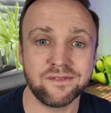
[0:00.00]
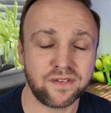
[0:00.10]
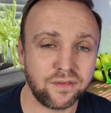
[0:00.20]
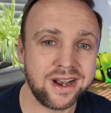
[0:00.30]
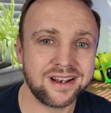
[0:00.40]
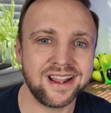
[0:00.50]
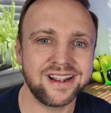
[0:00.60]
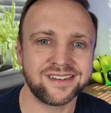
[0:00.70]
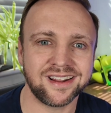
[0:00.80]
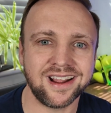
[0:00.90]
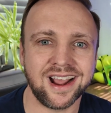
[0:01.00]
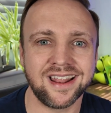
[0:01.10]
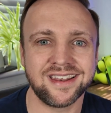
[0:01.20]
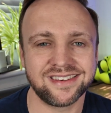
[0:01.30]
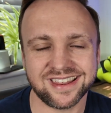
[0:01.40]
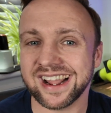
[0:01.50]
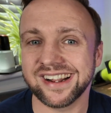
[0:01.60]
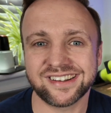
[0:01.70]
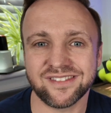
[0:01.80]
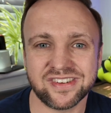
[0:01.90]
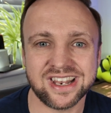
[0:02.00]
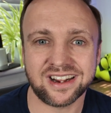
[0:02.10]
infrared laser and that is something